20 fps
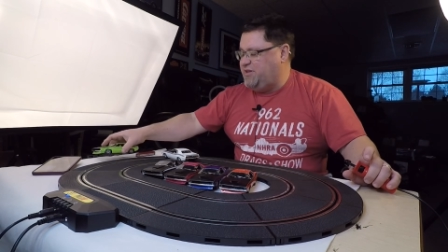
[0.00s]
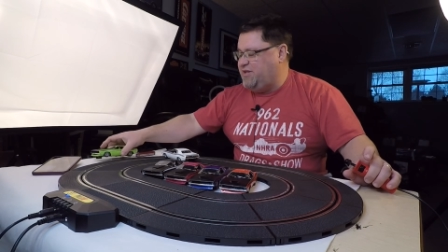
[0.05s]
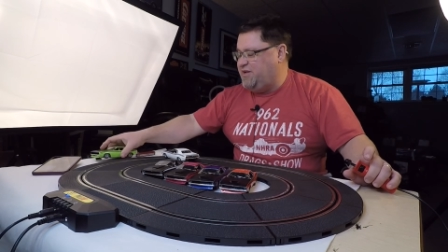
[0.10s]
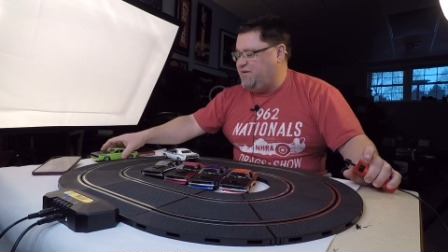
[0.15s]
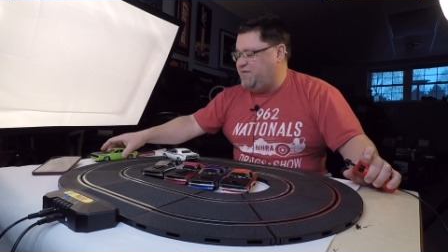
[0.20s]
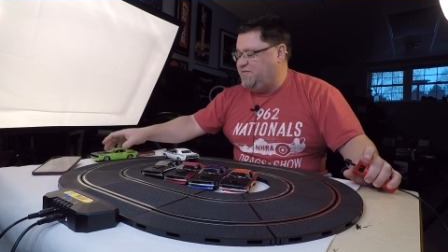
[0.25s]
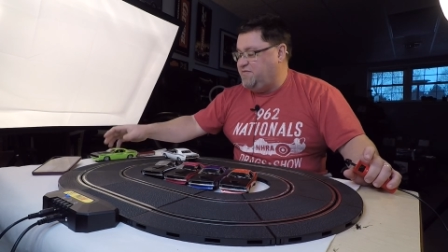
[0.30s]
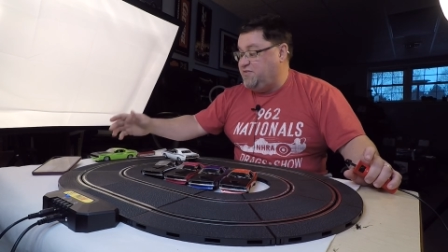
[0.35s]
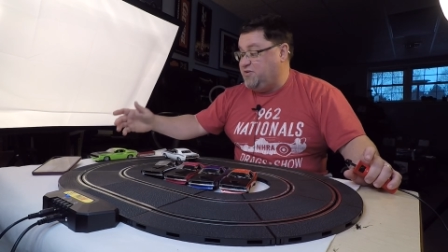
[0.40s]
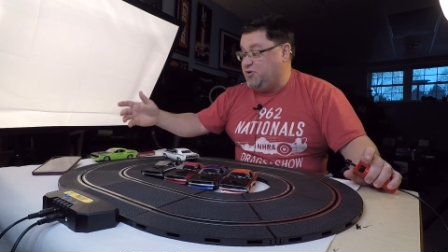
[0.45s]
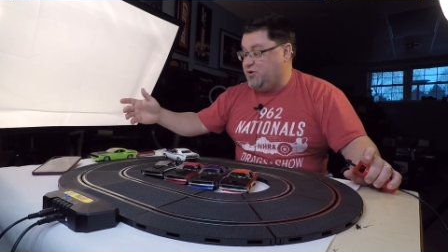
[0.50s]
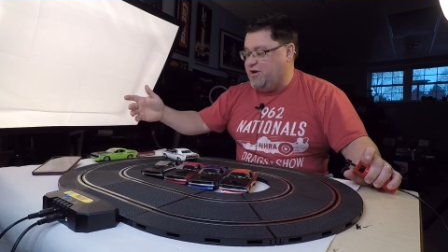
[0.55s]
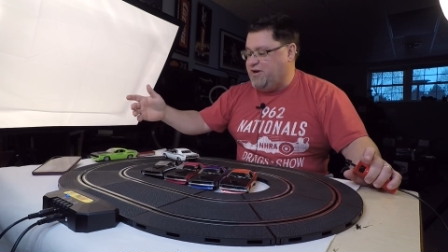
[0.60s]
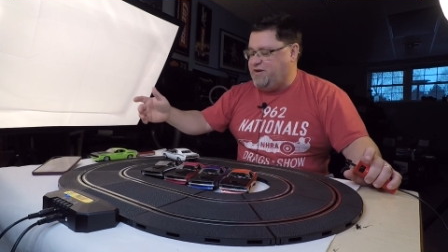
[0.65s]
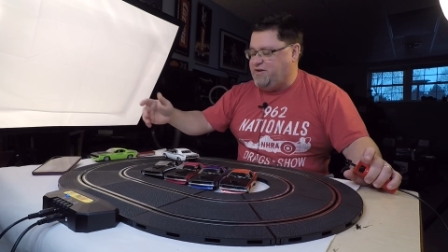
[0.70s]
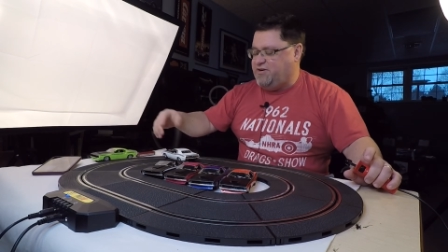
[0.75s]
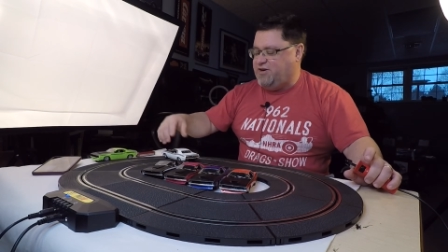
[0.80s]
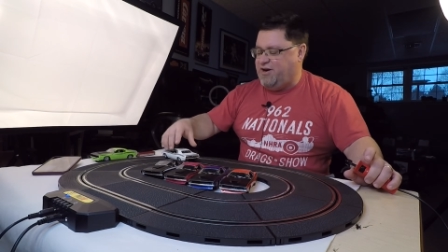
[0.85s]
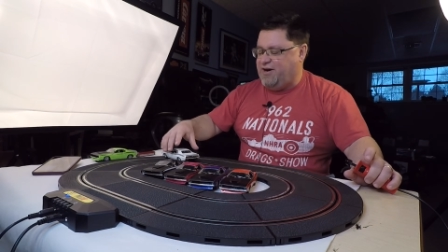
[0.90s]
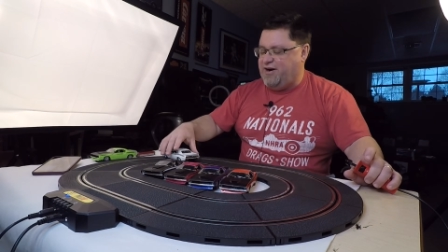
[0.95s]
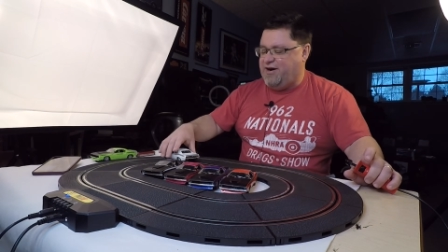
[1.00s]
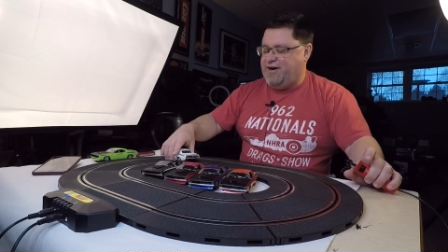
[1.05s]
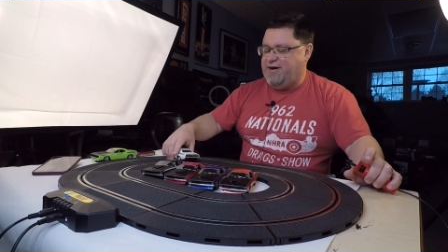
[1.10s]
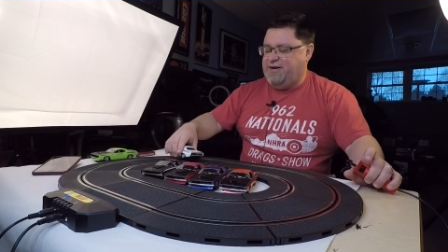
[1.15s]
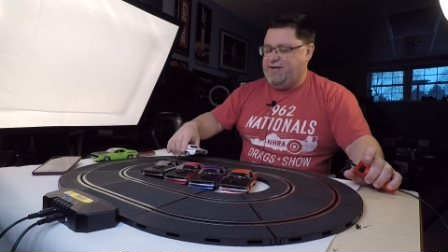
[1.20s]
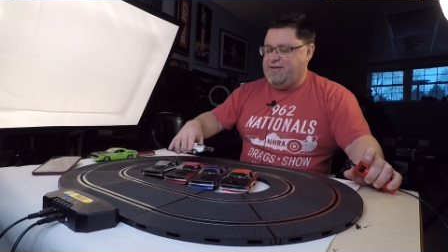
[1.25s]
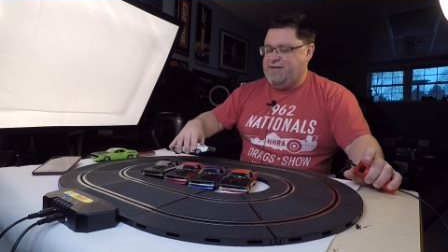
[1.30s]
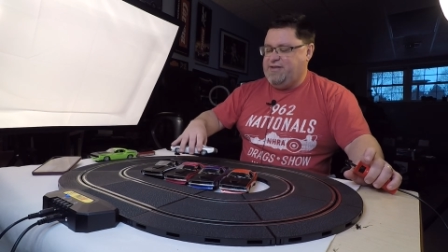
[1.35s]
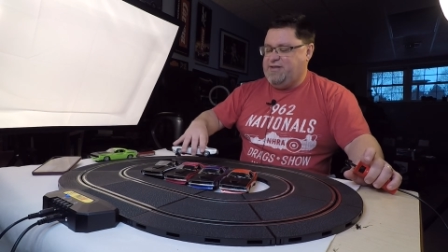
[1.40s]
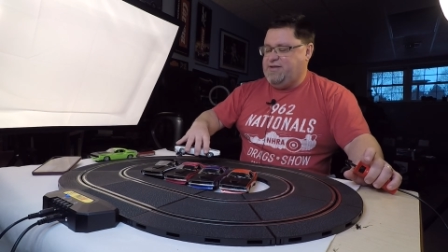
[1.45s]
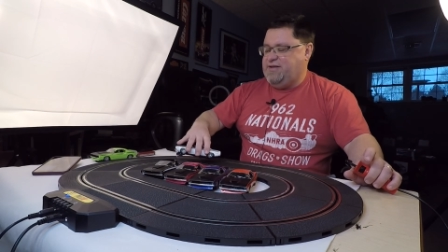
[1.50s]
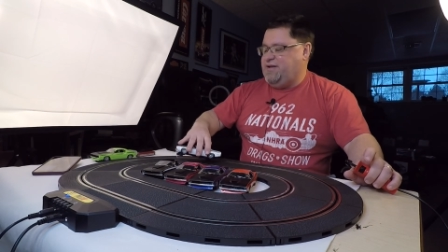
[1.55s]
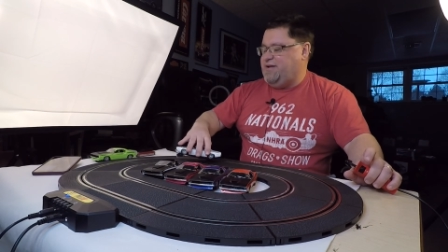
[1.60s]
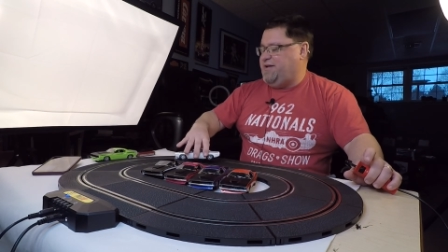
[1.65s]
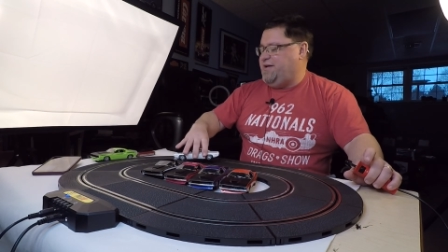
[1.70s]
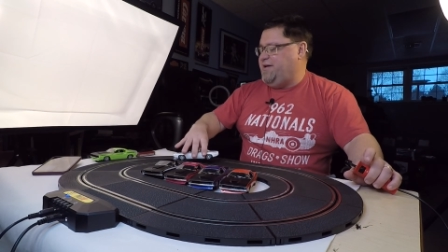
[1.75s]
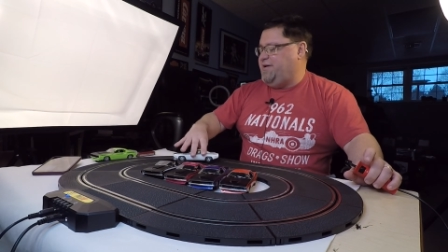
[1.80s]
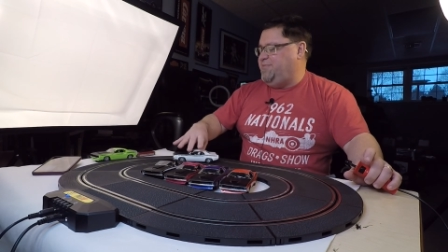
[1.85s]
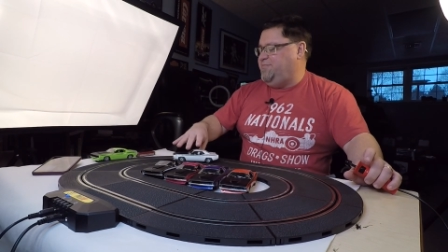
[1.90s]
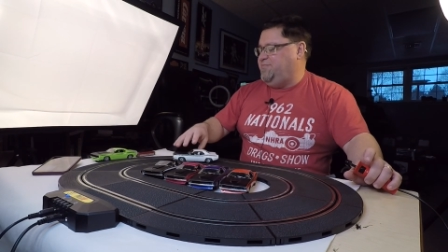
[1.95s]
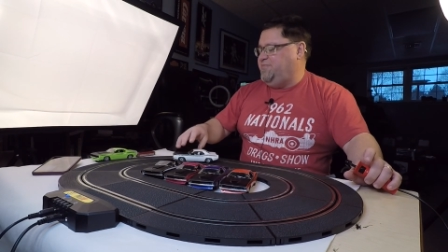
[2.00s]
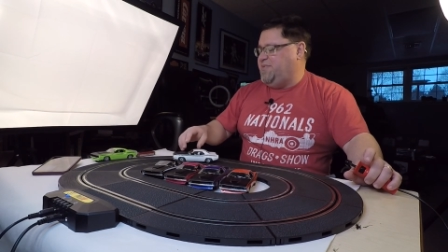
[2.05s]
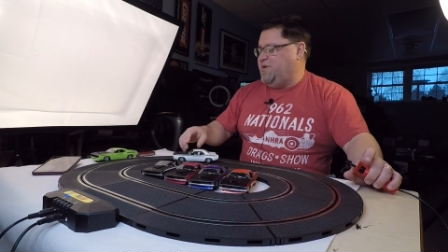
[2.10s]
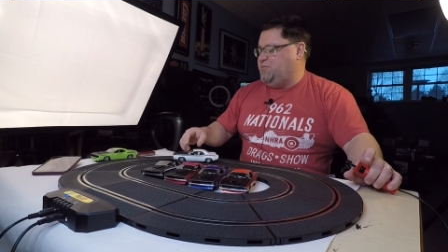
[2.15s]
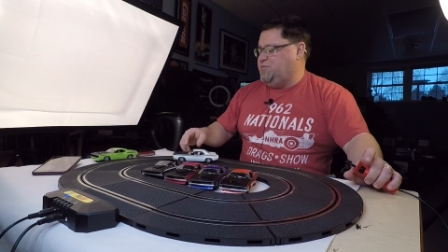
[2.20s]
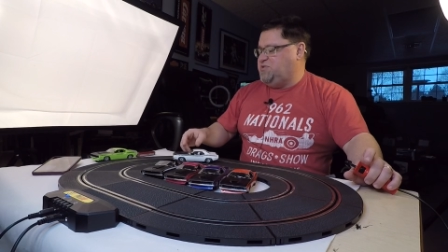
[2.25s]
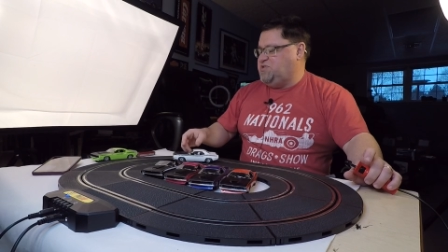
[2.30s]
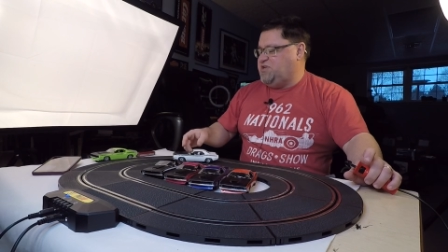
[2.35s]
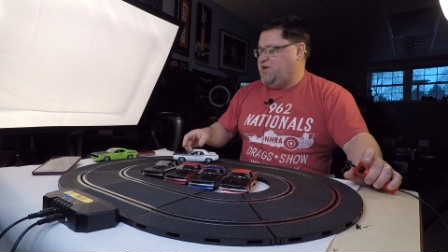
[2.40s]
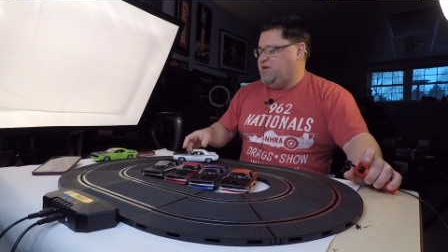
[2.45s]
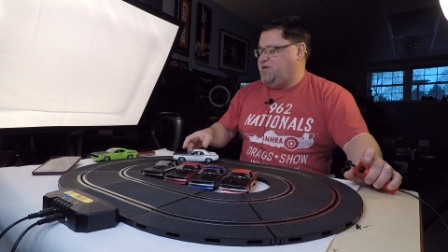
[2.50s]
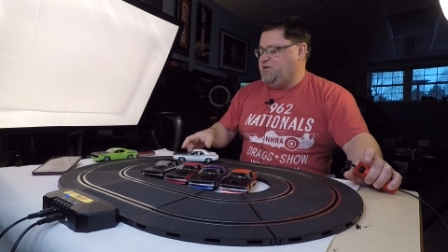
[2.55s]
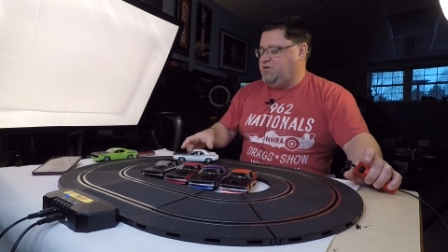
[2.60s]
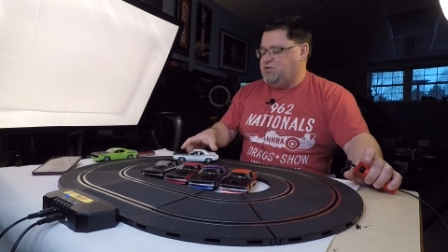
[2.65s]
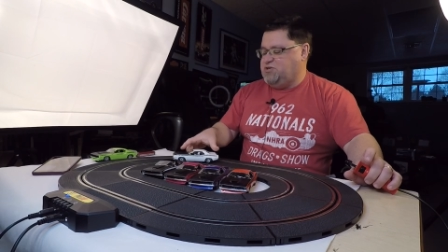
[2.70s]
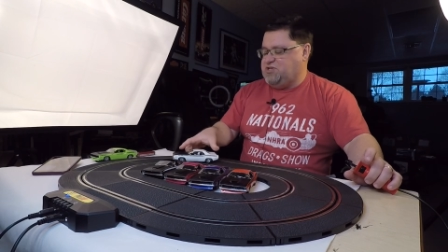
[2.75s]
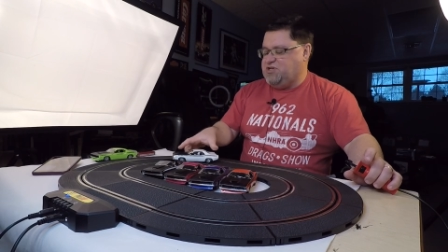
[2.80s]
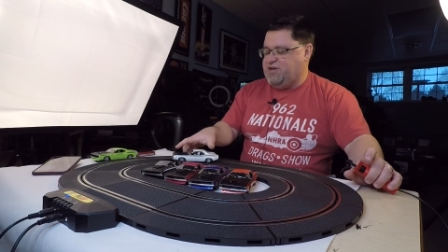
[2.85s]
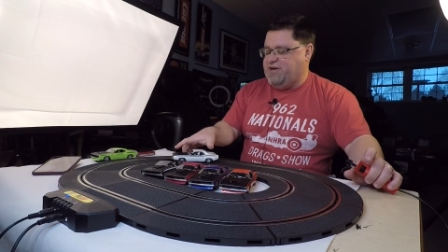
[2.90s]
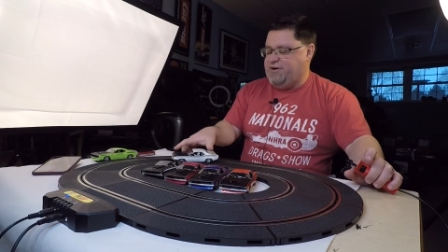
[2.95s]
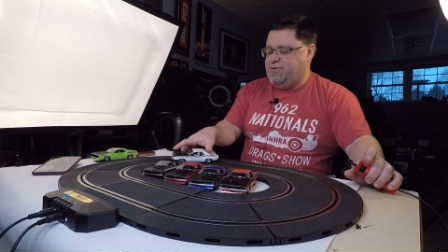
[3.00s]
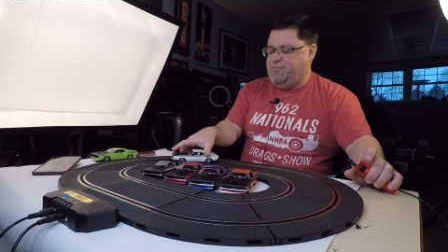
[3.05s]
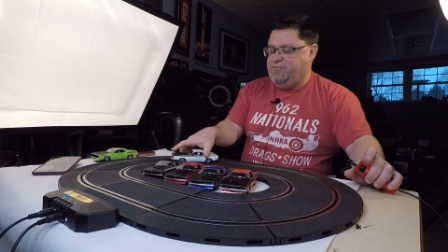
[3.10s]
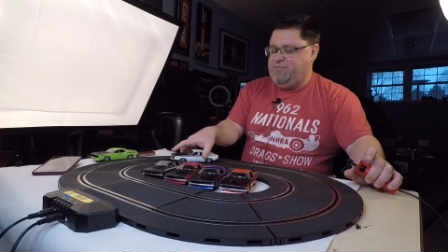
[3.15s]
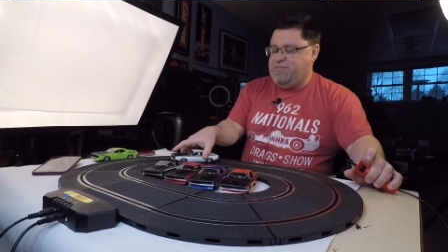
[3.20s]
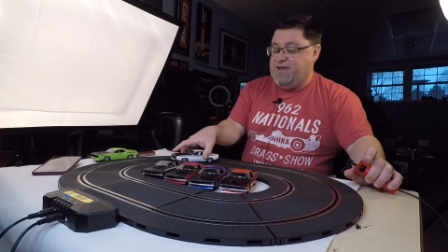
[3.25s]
of the green car that was done years ago.